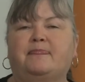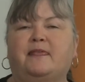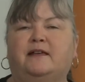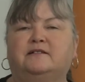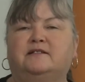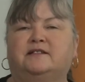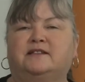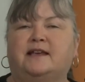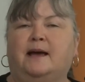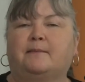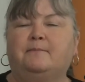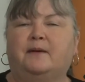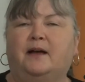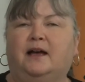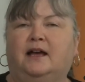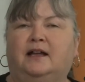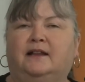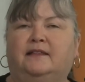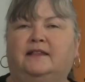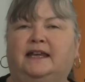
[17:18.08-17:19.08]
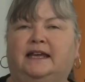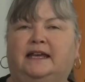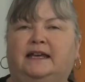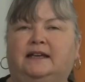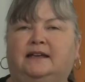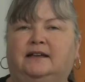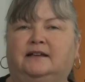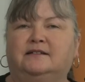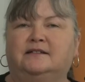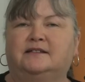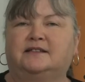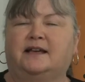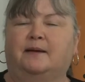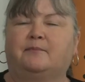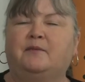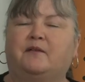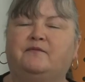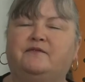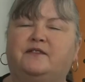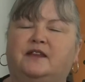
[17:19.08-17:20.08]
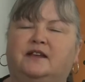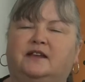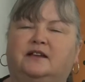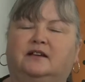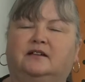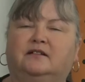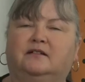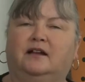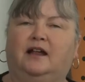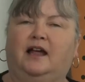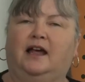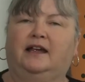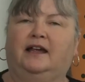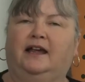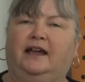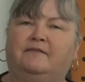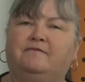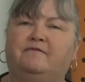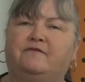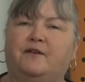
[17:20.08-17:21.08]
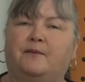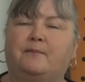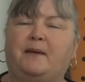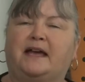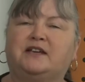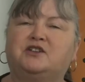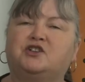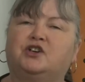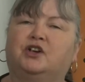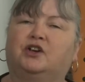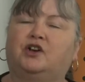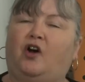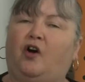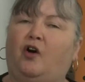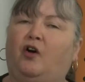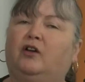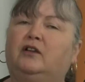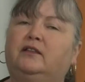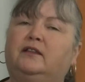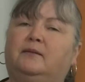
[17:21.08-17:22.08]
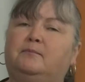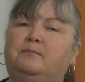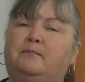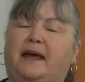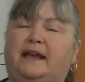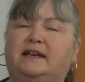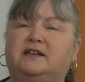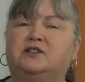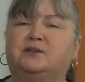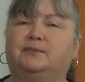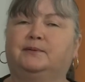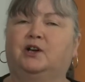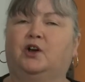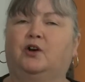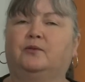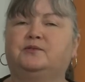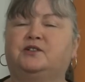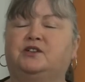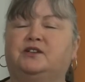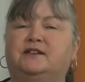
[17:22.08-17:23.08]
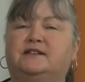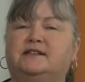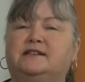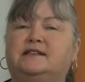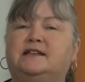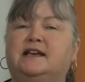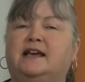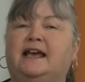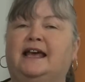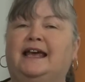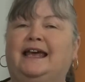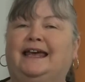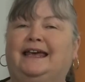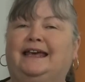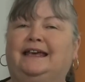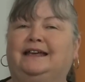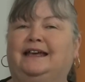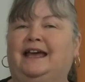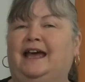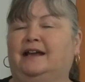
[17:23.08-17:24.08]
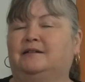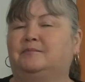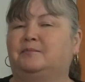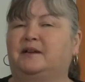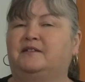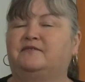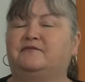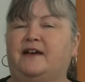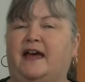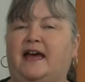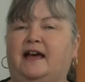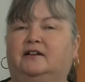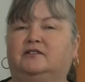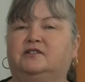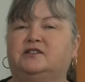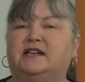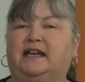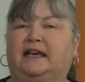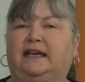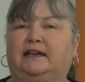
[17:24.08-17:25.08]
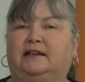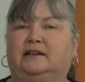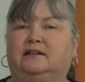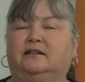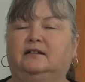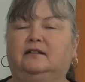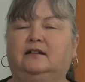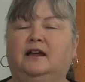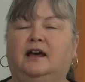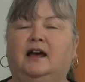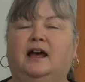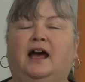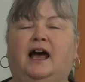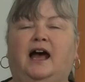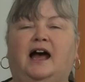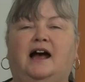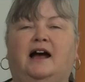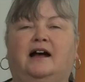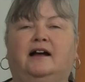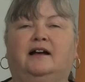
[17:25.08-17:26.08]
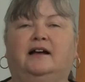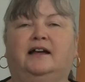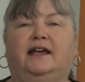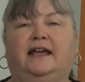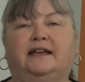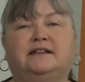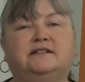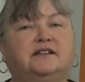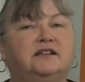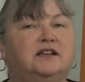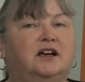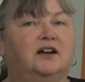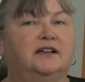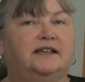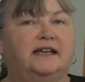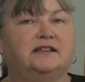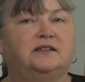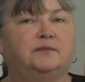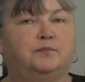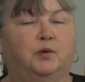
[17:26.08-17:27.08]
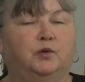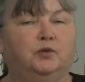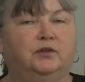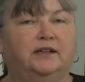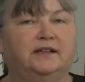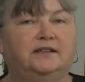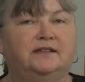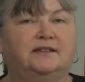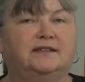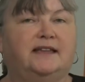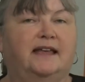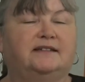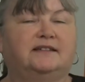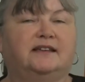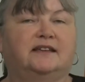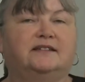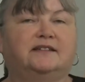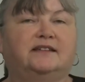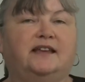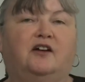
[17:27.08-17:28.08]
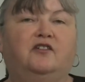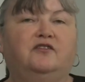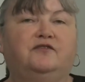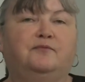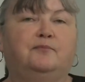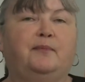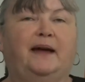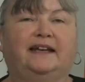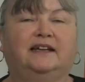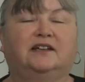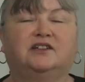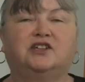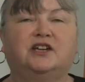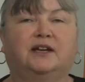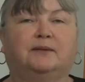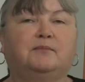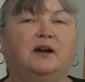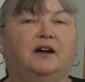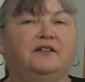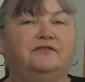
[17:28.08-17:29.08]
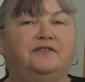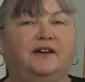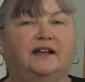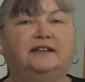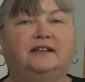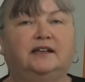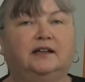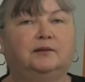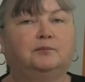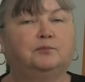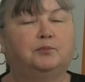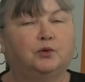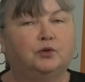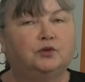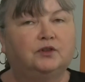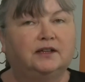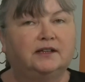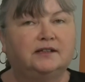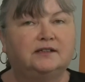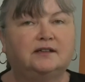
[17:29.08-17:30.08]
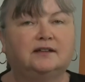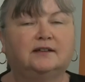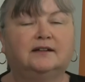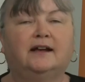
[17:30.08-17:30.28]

Some of the information on management options, it can be found in NDIS booklets. There's a Self-Managing My Funding booklet